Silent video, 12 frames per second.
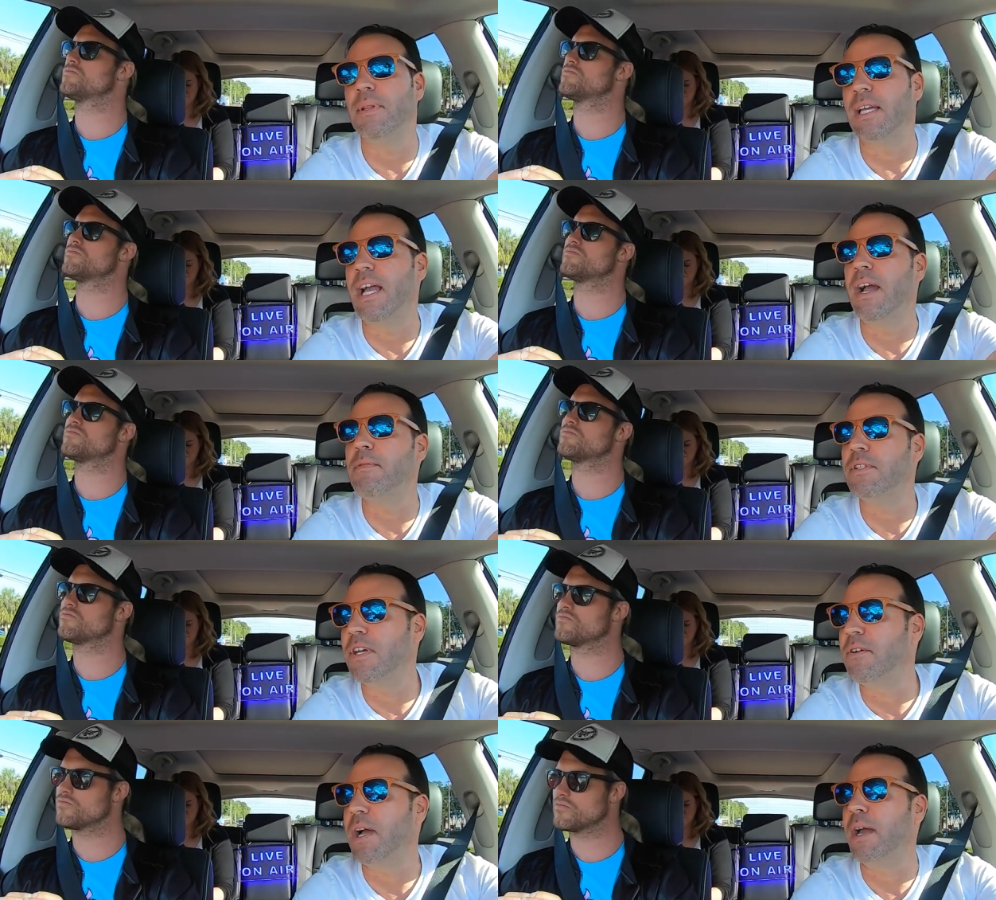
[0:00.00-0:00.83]
Speaker 1: Like I
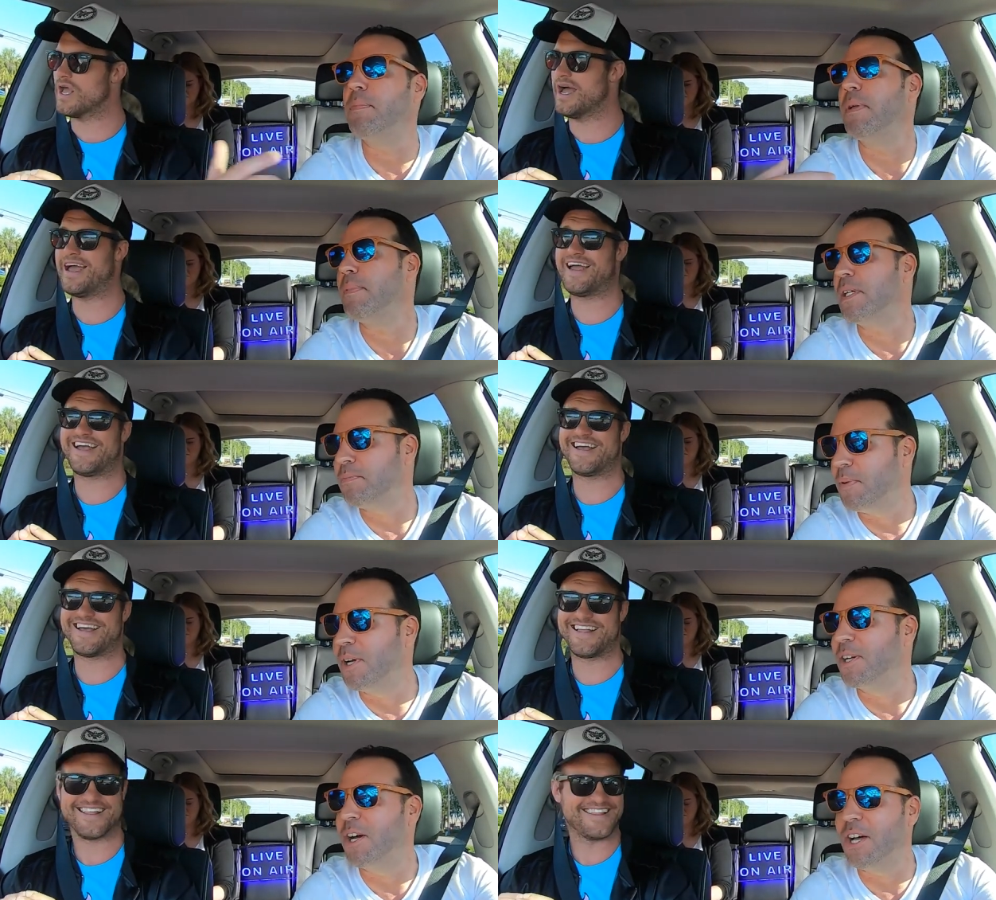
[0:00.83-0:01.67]
was, a, uh, I played
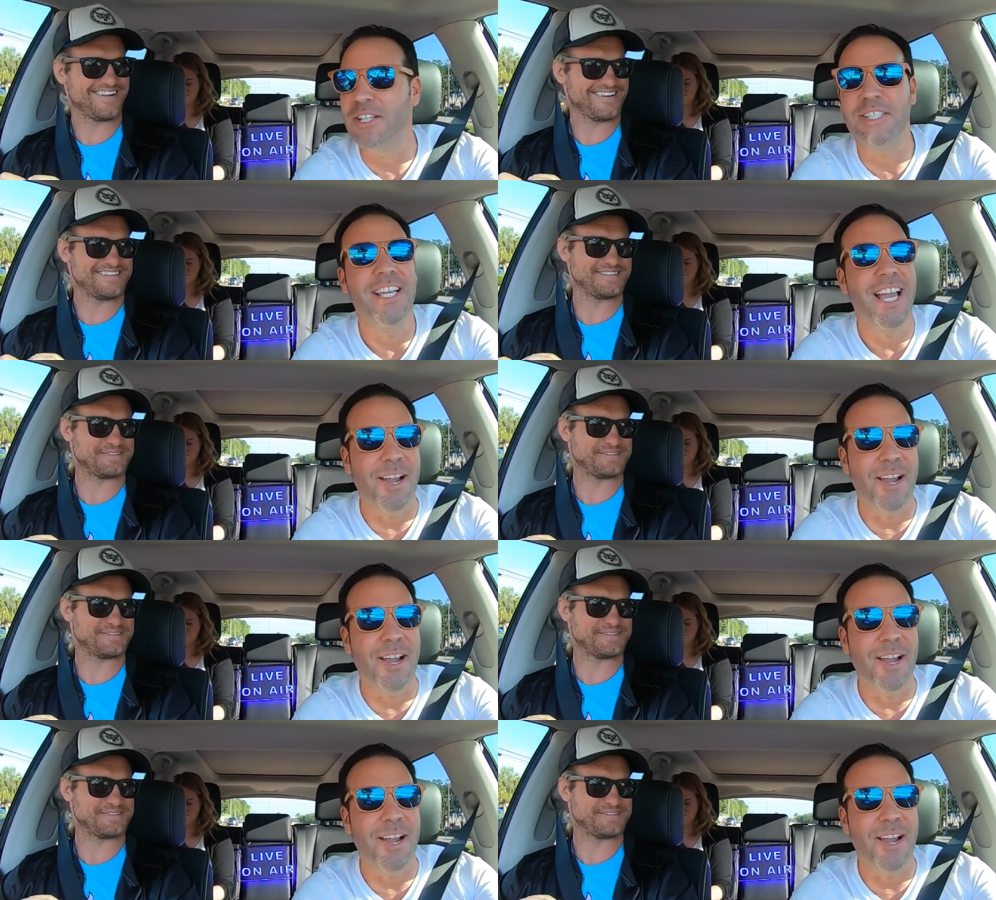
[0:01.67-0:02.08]
baseball in college.